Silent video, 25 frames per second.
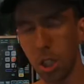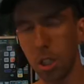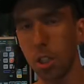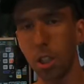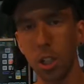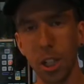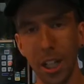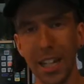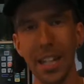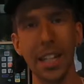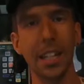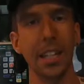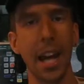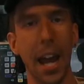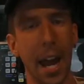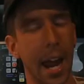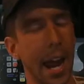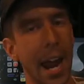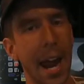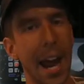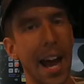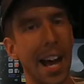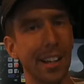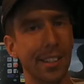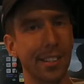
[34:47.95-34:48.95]
clean the
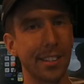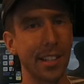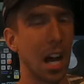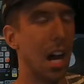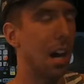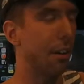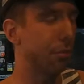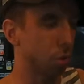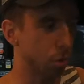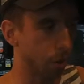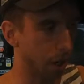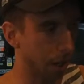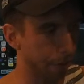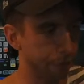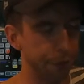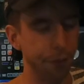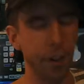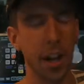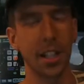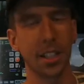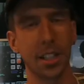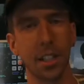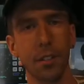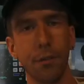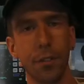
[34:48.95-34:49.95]
house after I
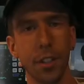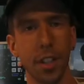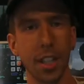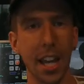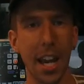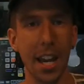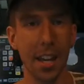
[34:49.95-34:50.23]
fucked it for the